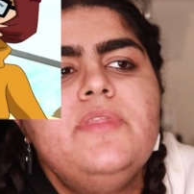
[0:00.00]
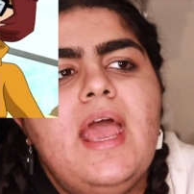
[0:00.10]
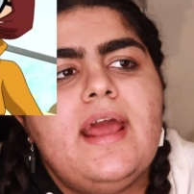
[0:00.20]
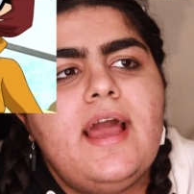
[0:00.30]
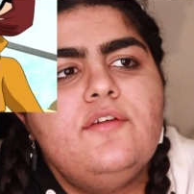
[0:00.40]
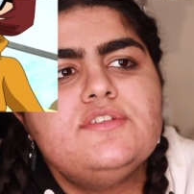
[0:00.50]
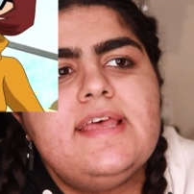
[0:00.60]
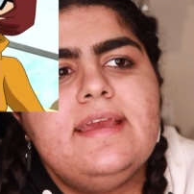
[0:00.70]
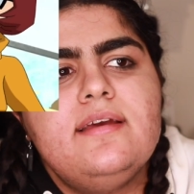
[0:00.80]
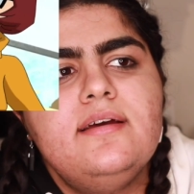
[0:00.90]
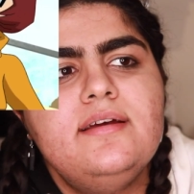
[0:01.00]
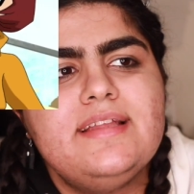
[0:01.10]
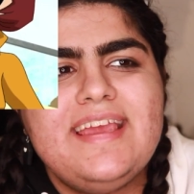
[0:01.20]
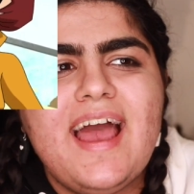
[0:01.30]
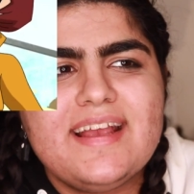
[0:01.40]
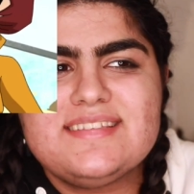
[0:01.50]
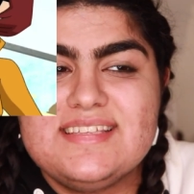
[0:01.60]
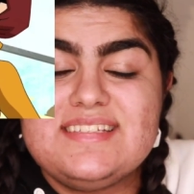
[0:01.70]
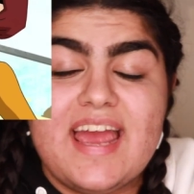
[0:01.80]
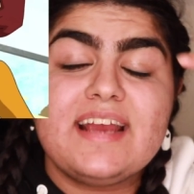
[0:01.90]
and I kind of was like like yeah, I guess
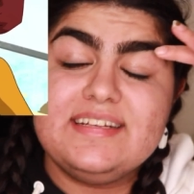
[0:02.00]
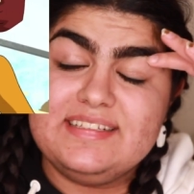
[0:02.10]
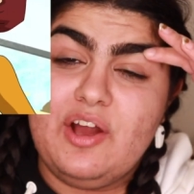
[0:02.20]
this technically